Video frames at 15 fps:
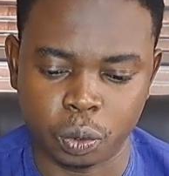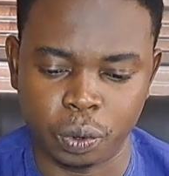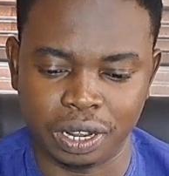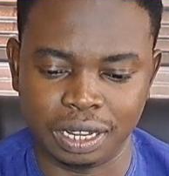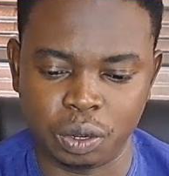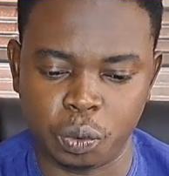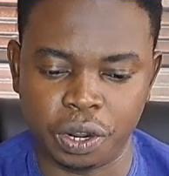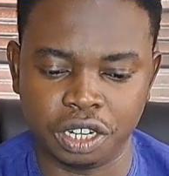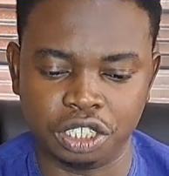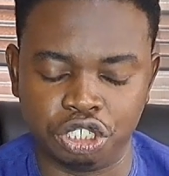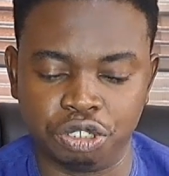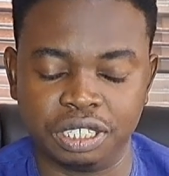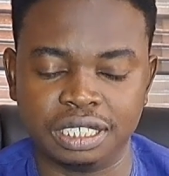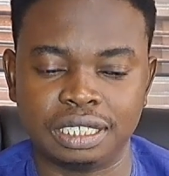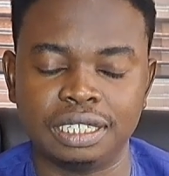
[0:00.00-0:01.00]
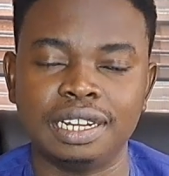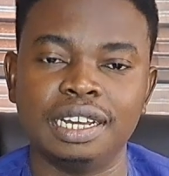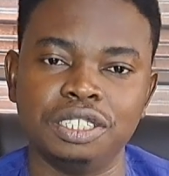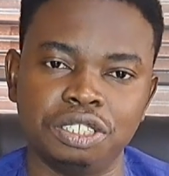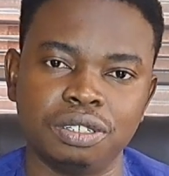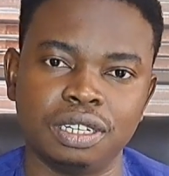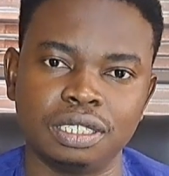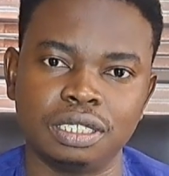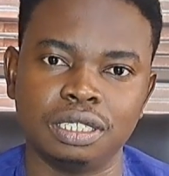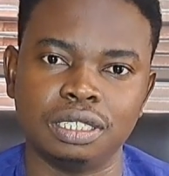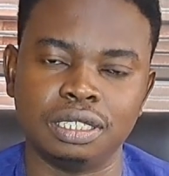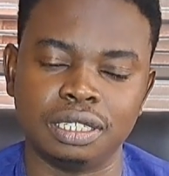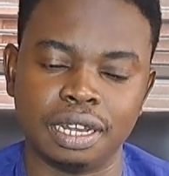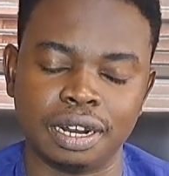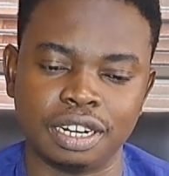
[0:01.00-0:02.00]
We're addressing Nigerians
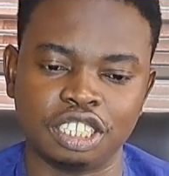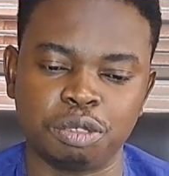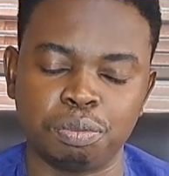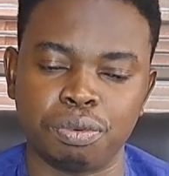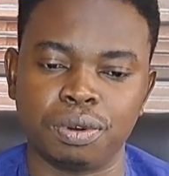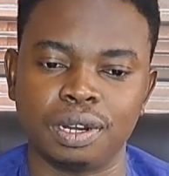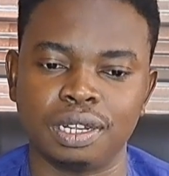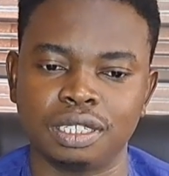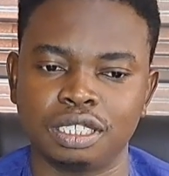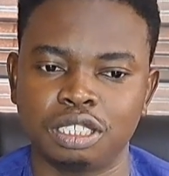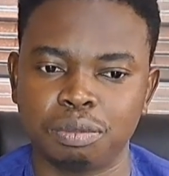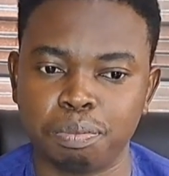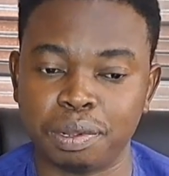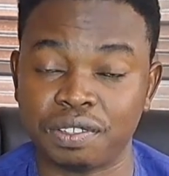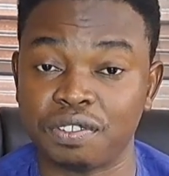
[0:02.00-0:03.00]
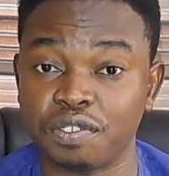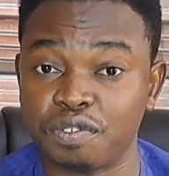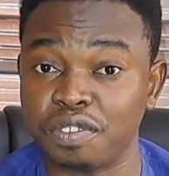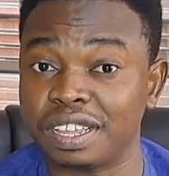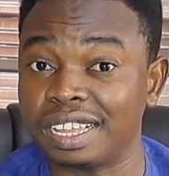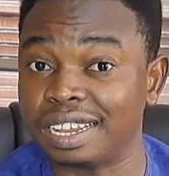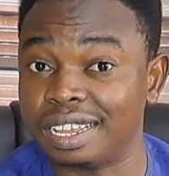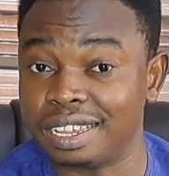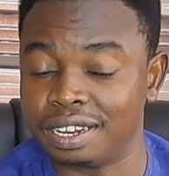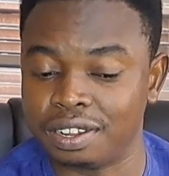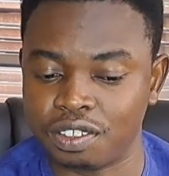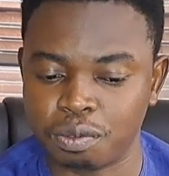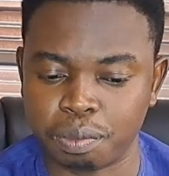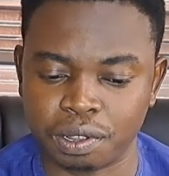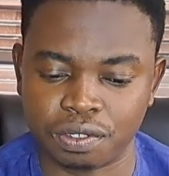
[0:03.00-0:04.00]
in diaspora specifically in
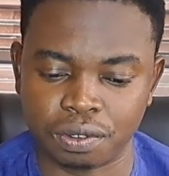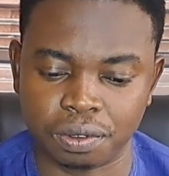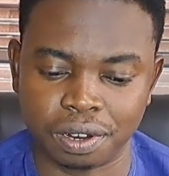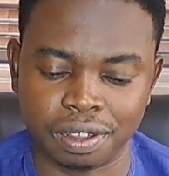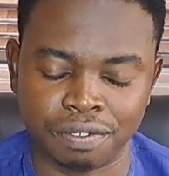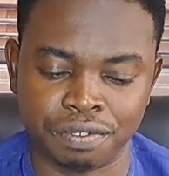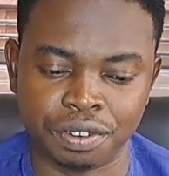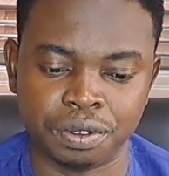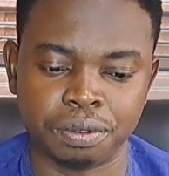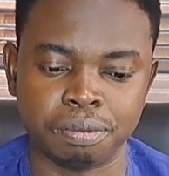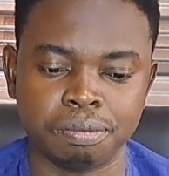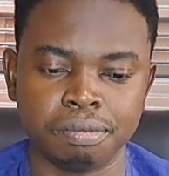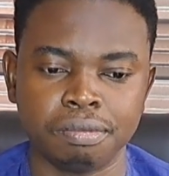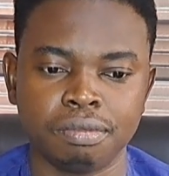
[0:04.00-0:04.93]
this particular video.